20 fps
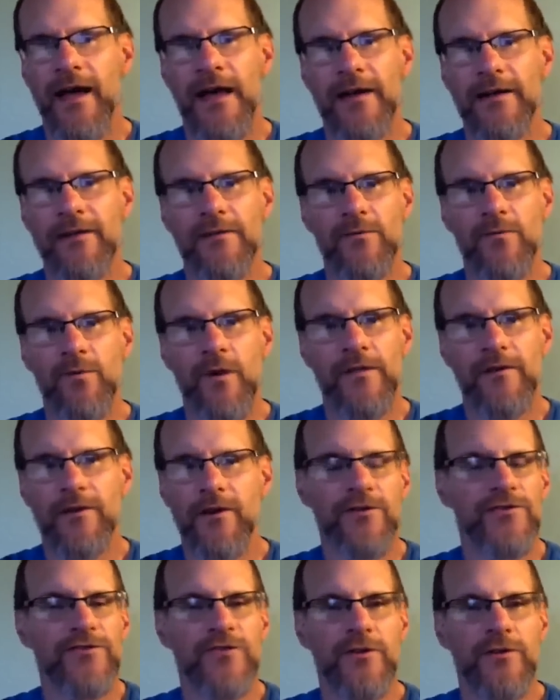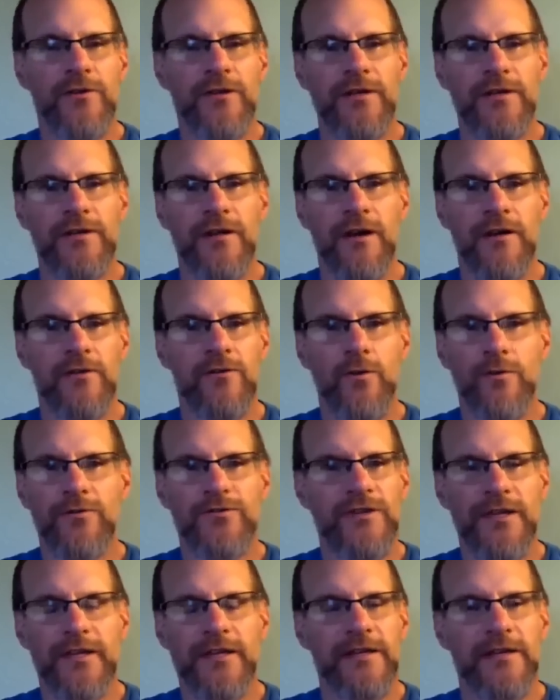And whether you're shooting a
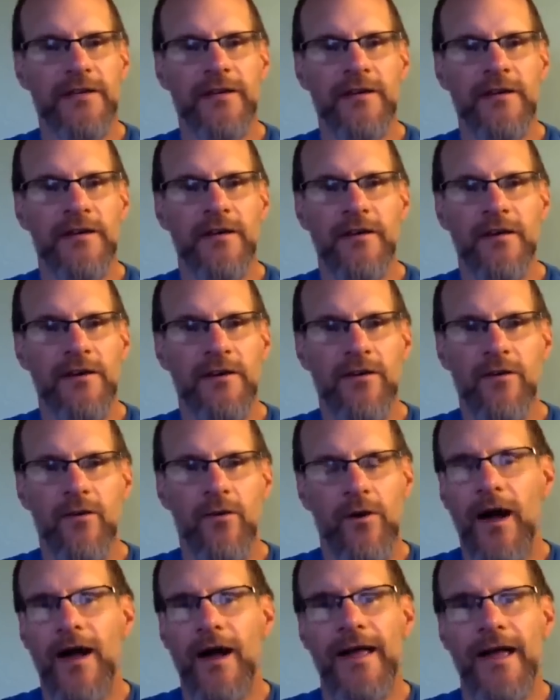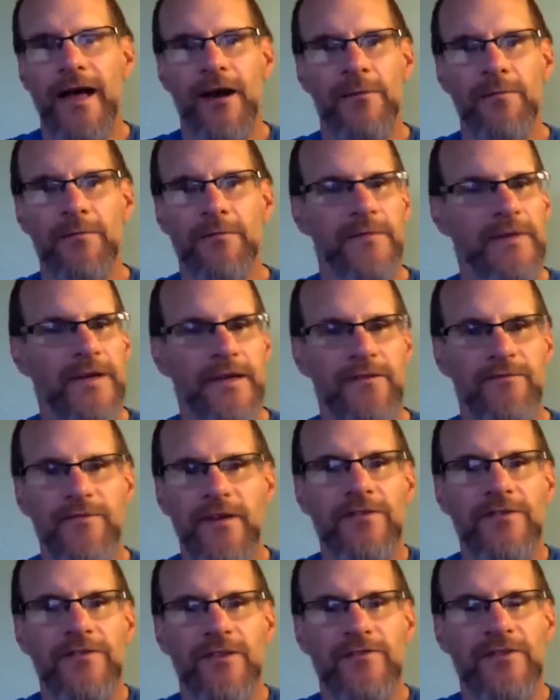cool scene where I am,
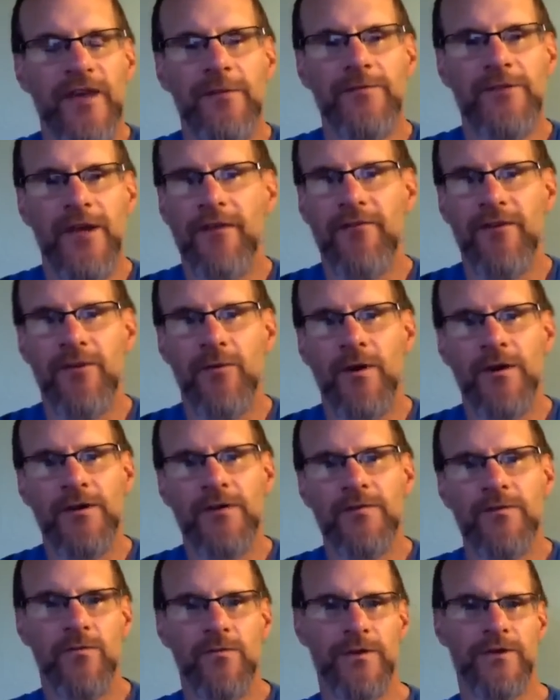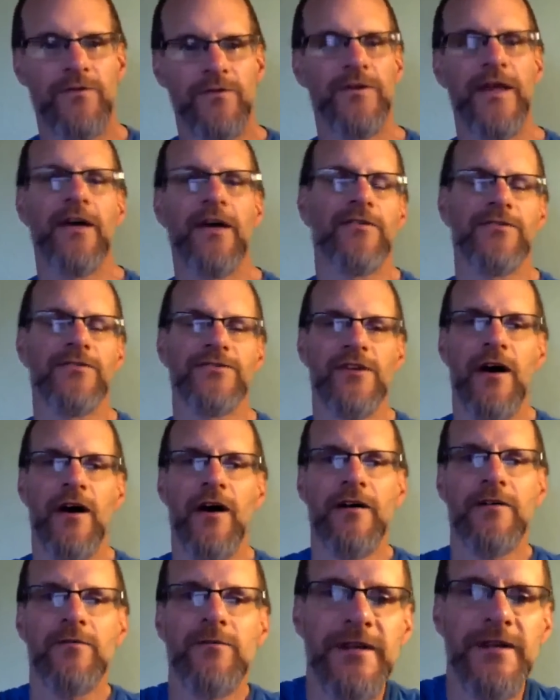it feels the same to everyone when you nail the
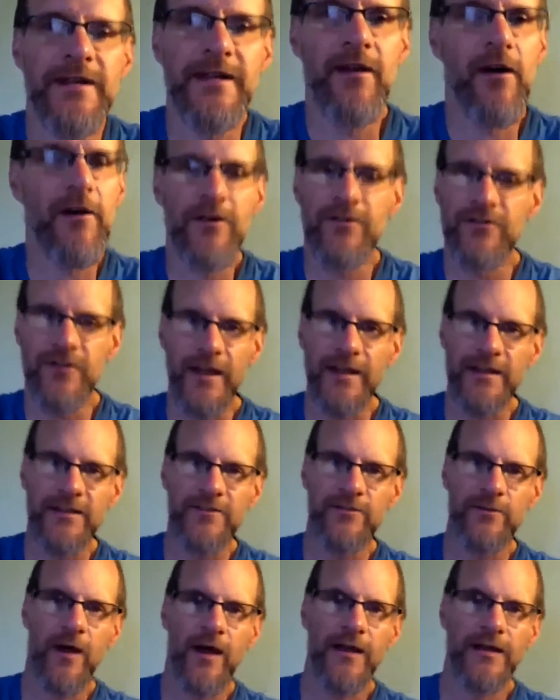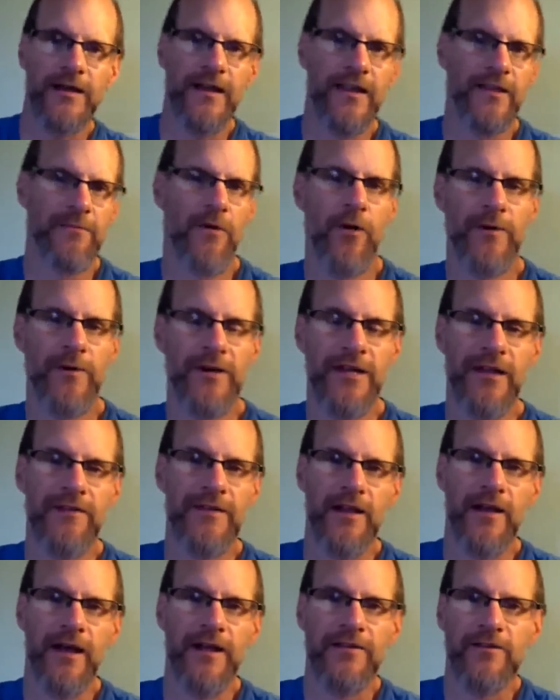shot and you get all your settings right and the
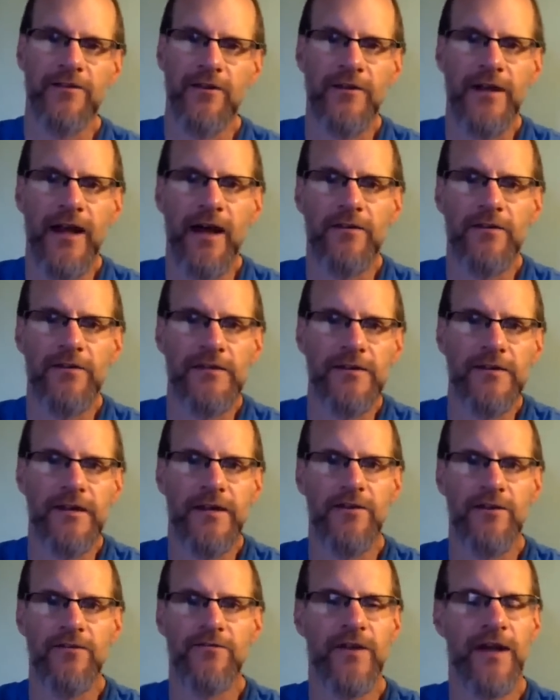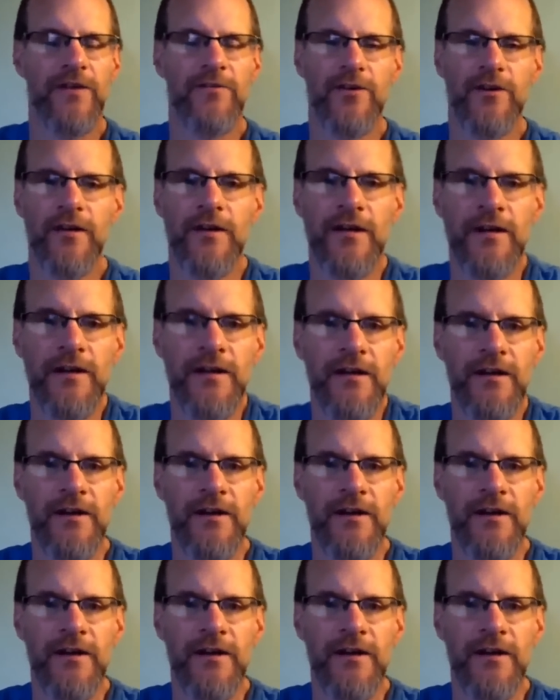moment and the light turn out in your favor.